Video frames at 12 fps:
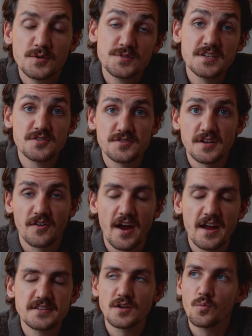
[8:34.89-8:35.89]
So it's interesting,
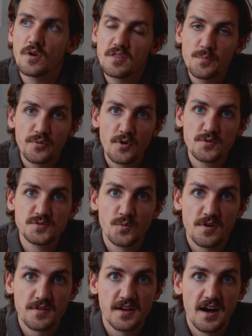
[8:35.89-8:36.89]
right? It's like, what are the pros and
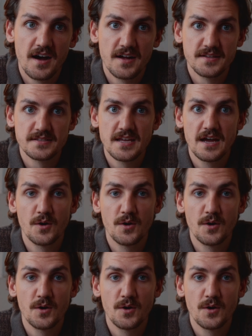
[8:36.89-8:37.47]
what are the cons?